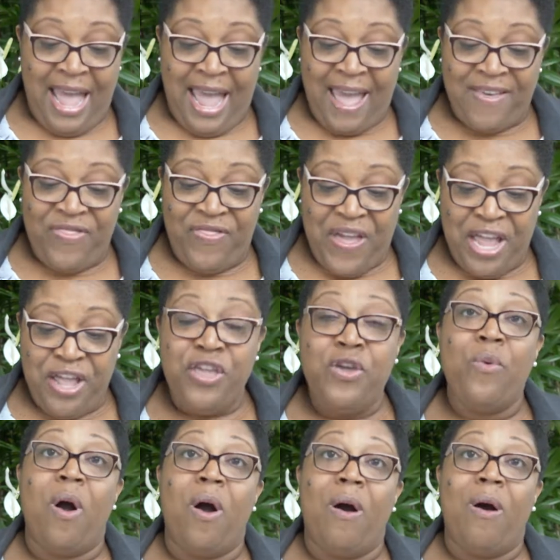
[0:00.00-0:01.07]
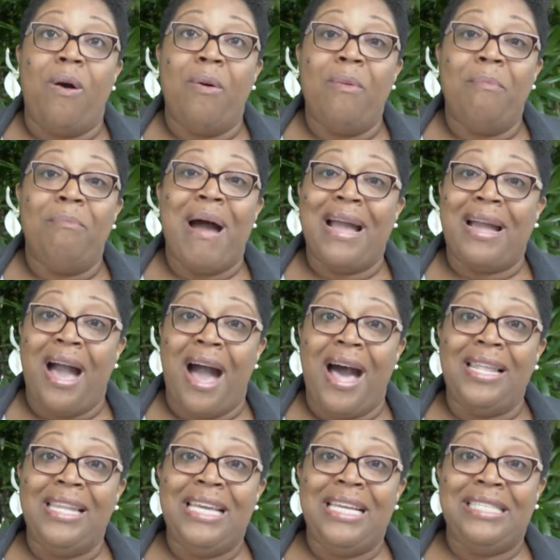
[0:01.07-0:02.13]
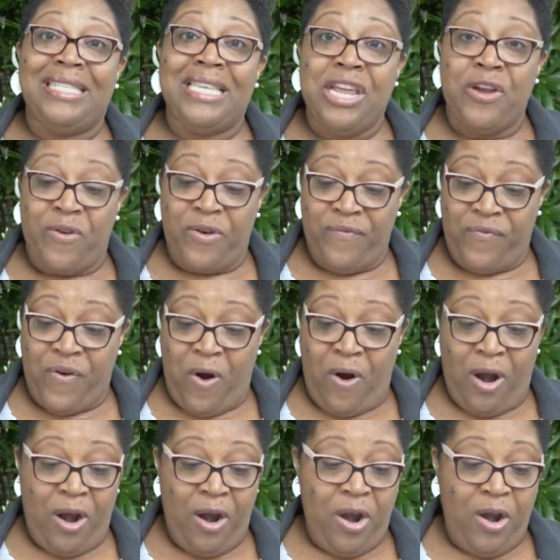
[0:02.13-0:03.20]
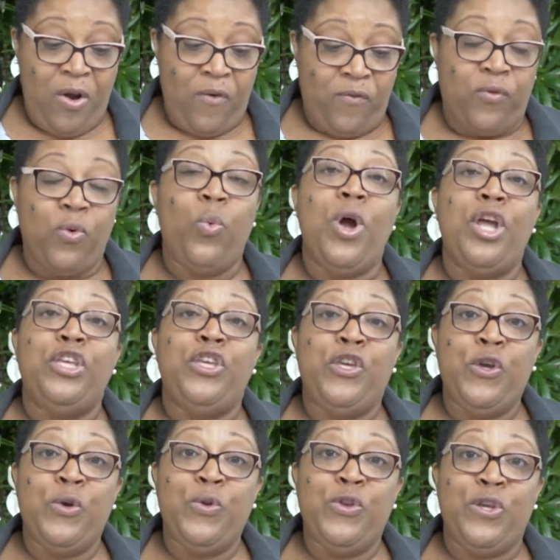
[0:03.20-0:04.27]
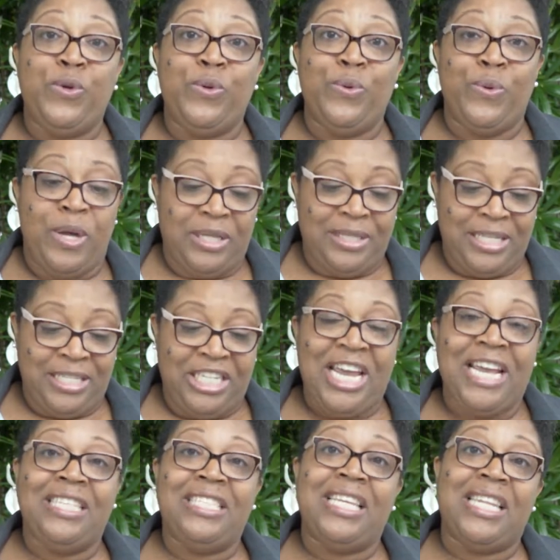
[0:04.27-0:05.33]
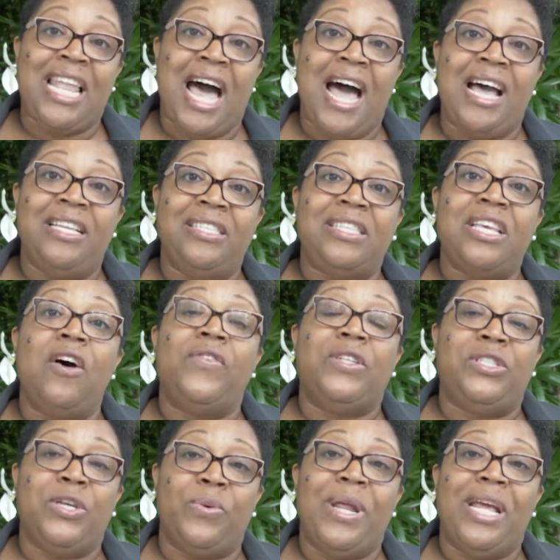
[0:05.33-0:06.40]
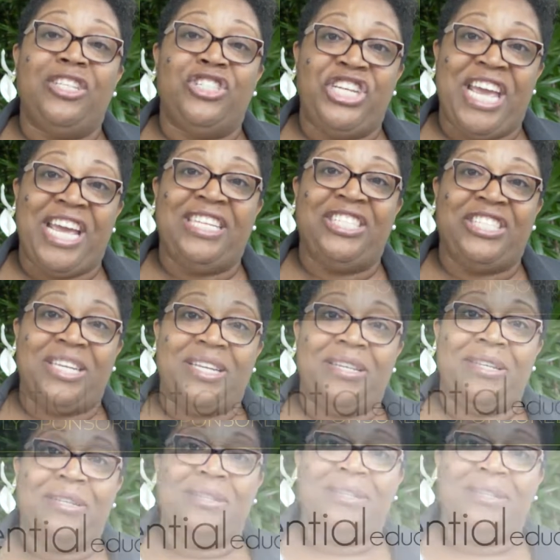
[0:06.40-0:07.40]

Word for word: And thank you all, my colleagues near and far, for what you do to change the lives of adult education.